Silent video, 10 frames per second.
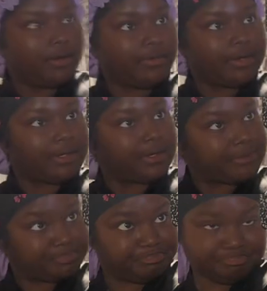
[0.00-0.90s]
All right,
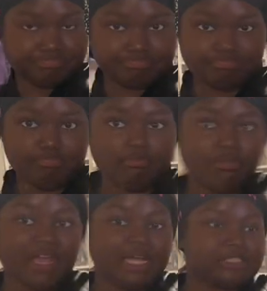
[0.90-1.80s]
y'all.
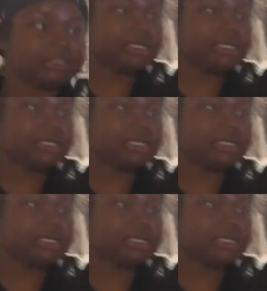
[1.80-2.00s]
I just